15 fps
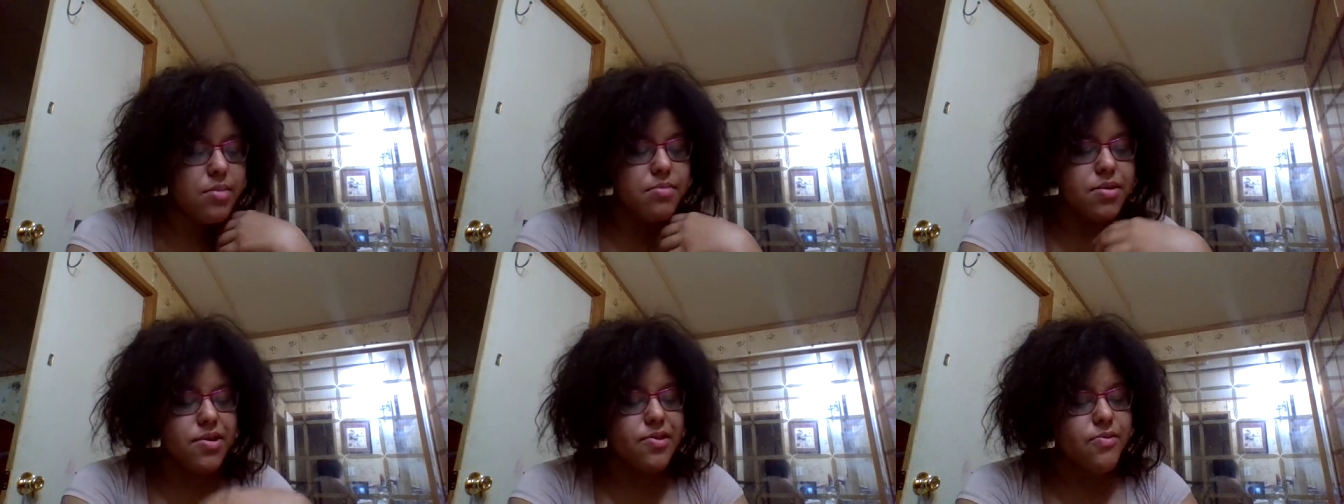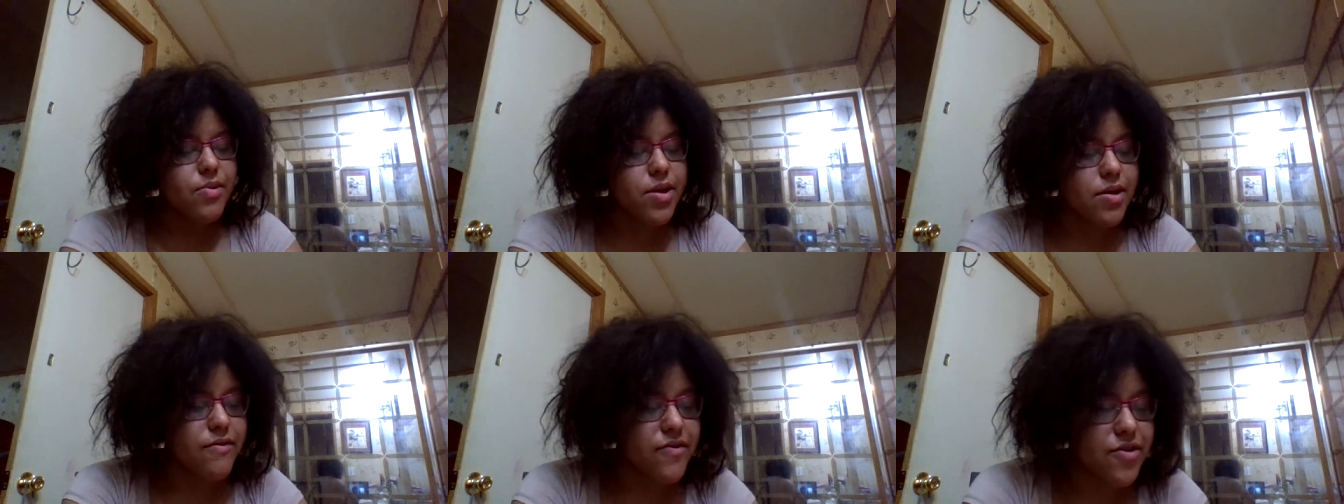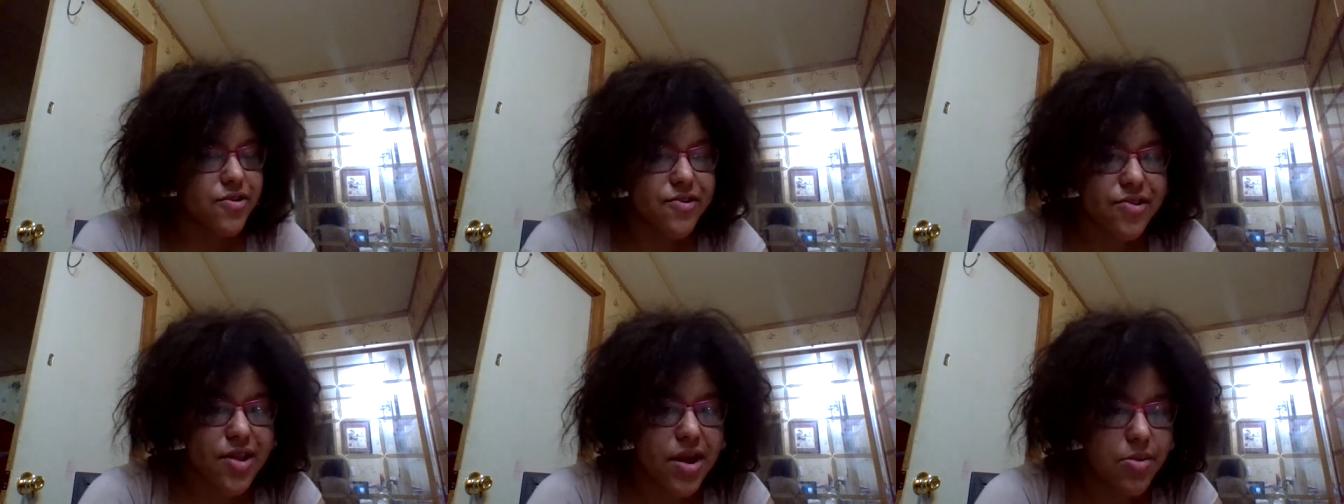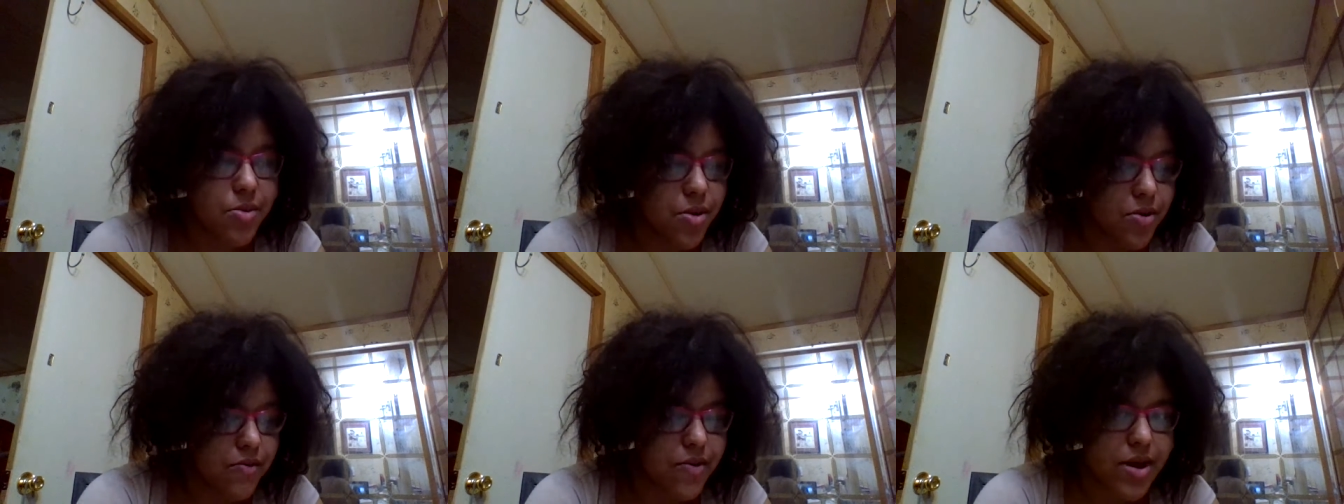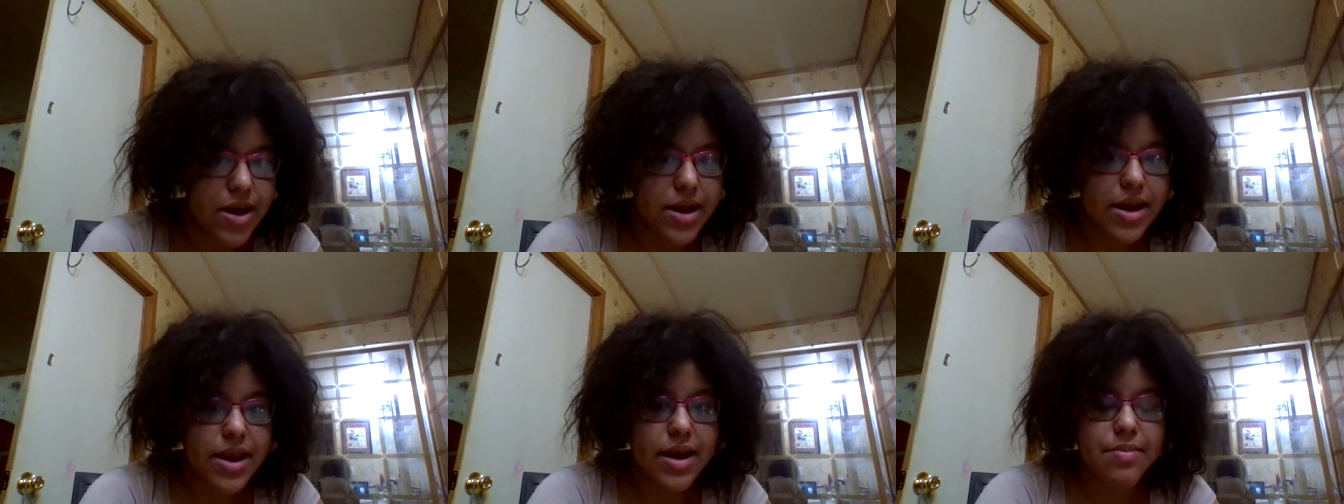This is what the verse that I want to
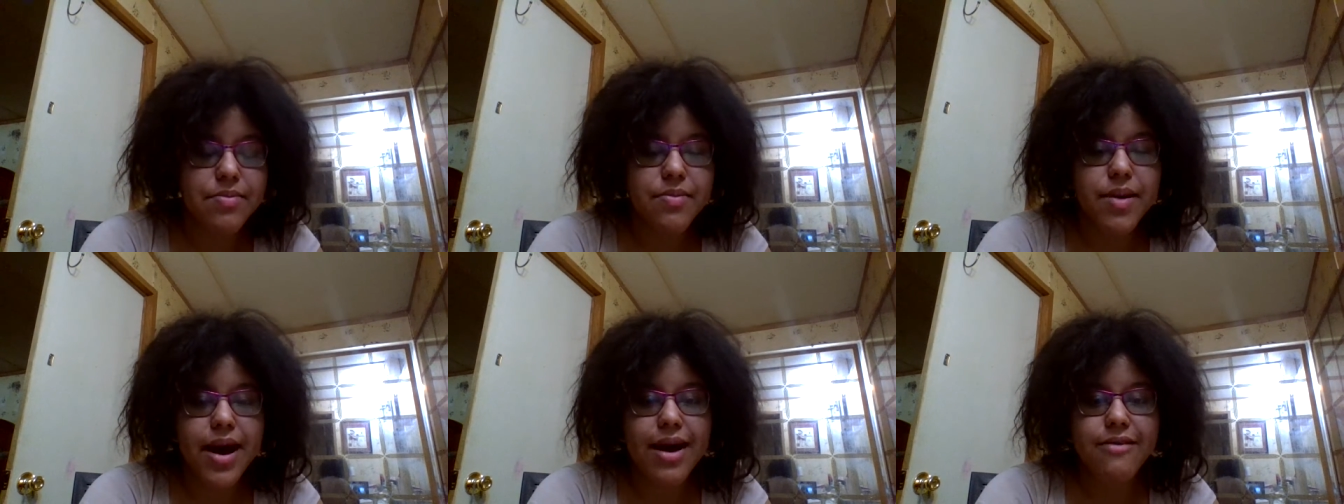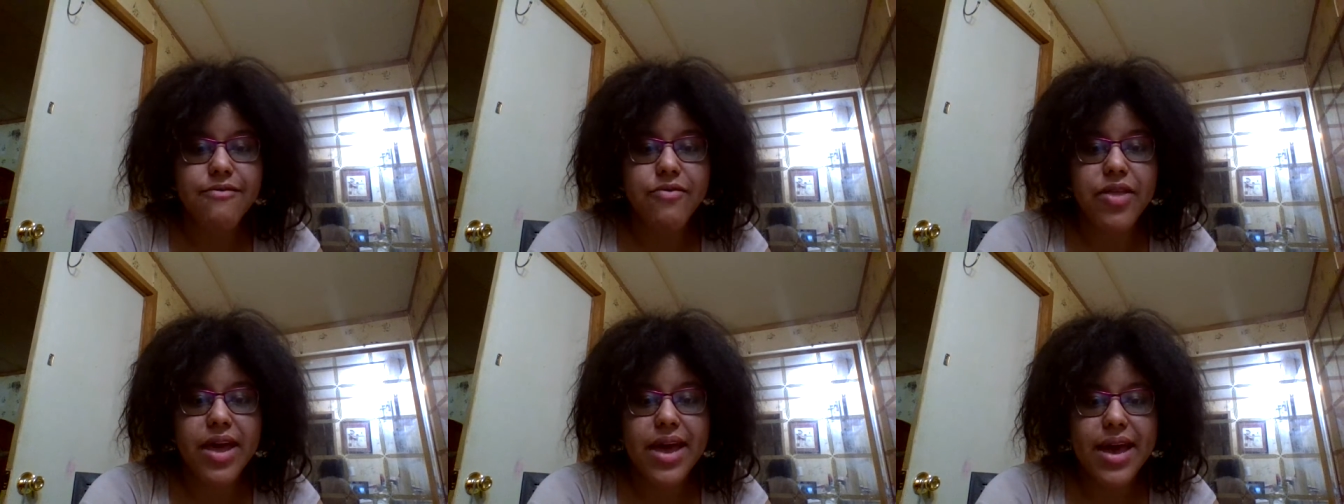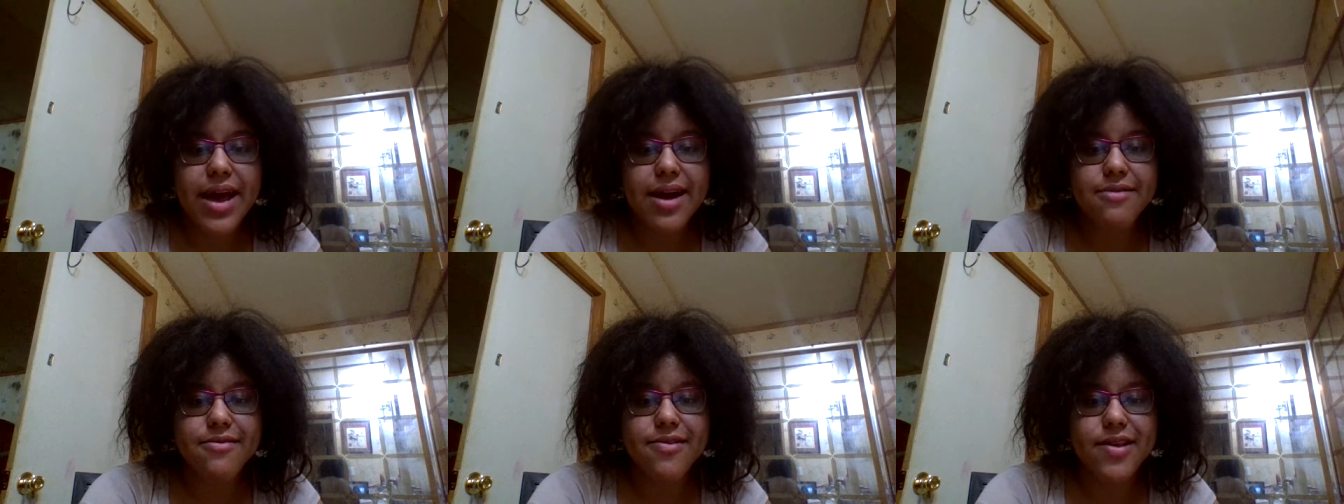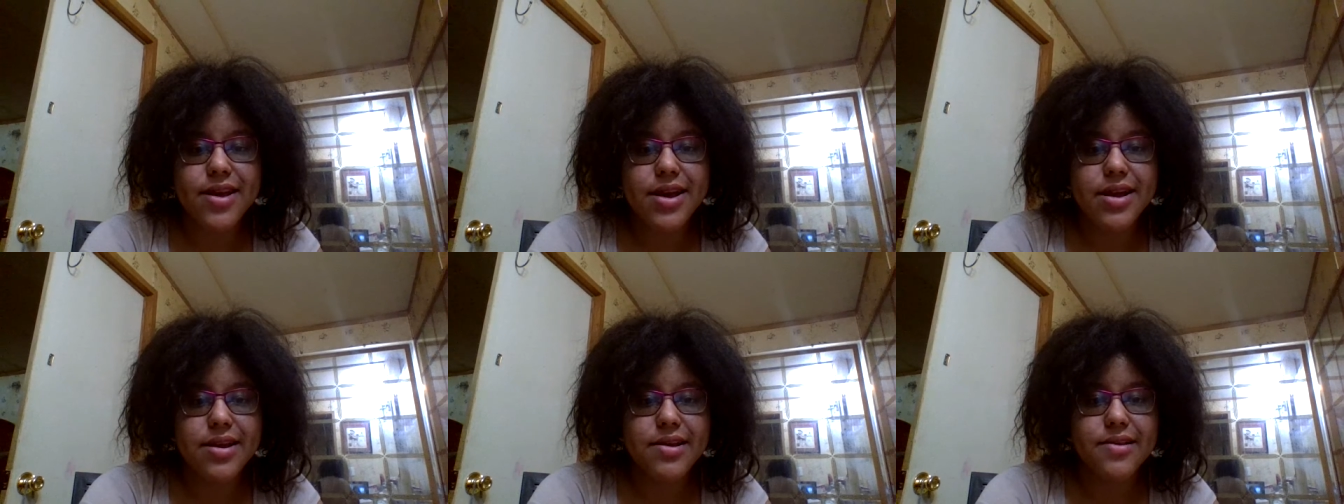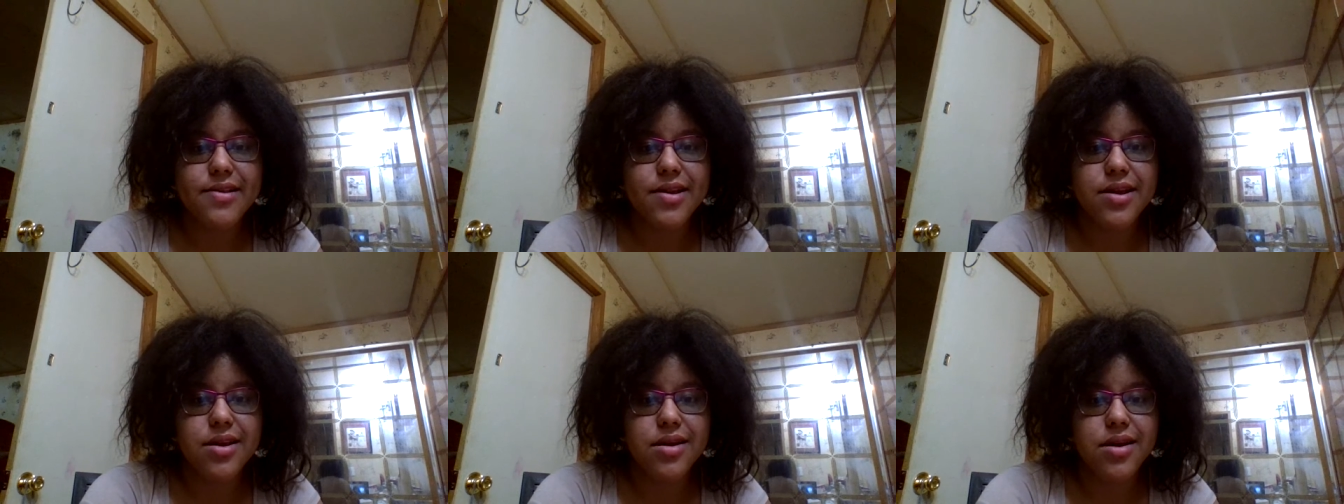read, and I, I think I've said this
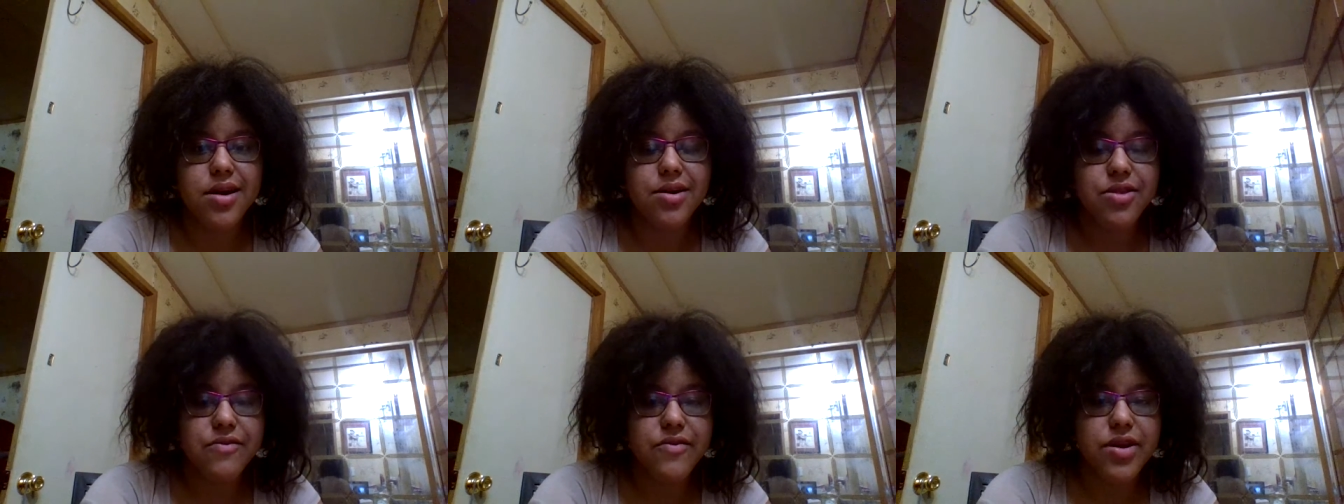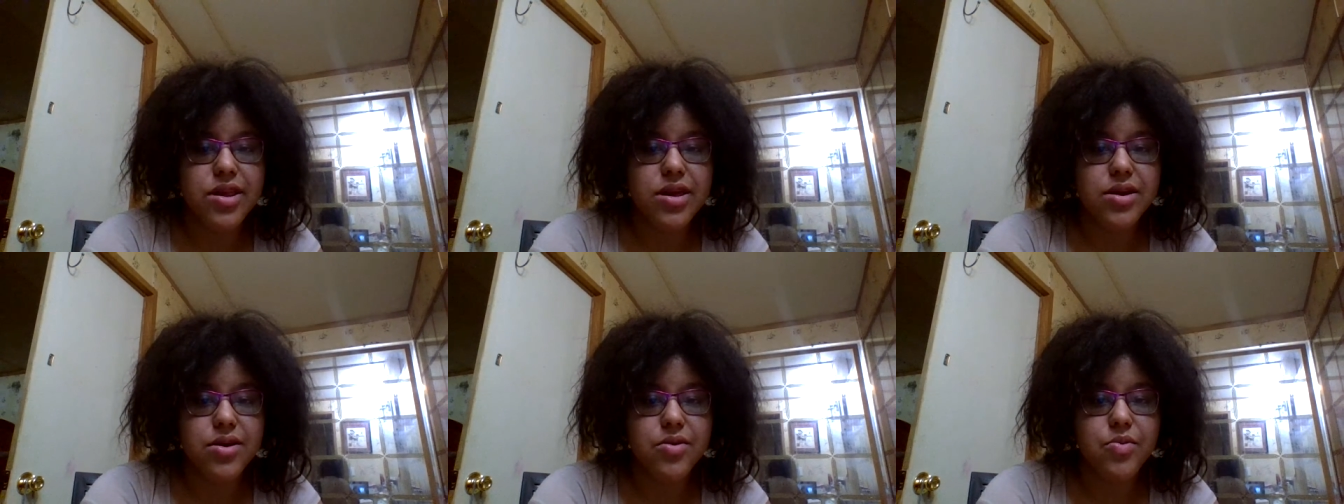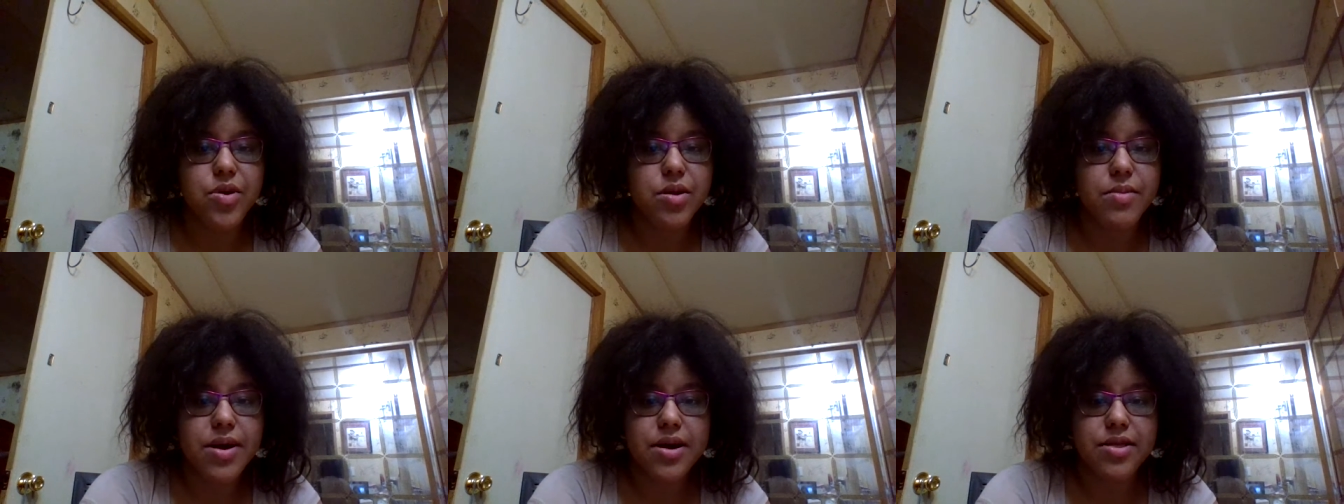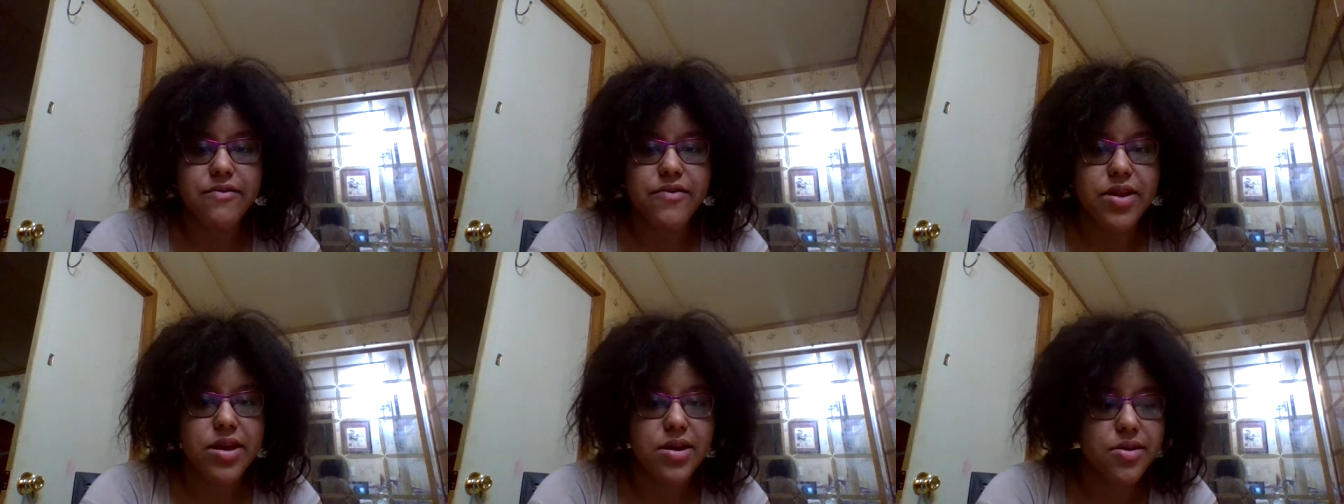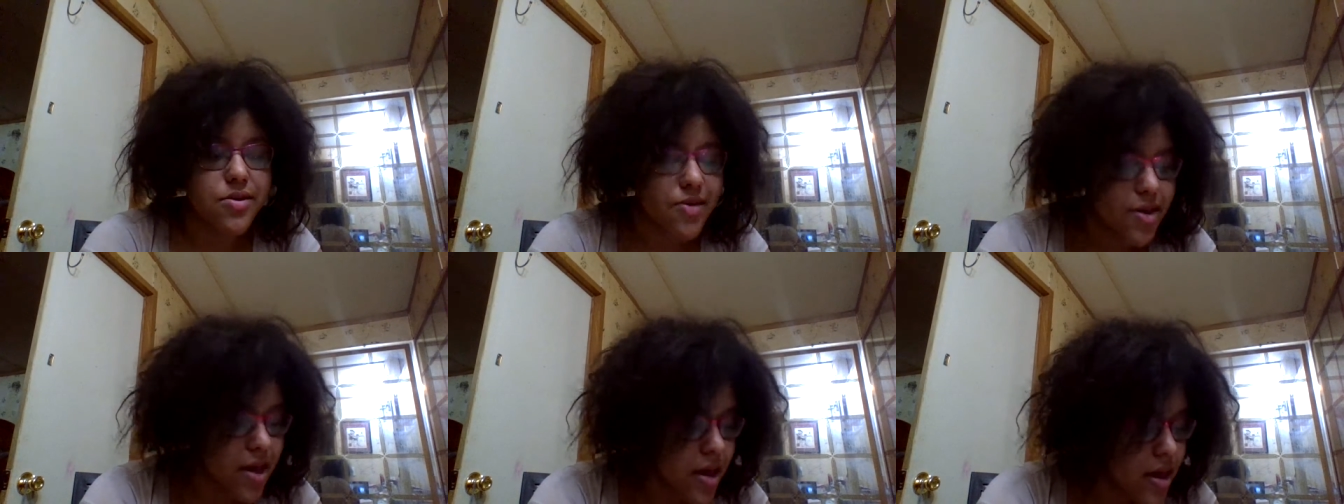in another video, one of my other videos.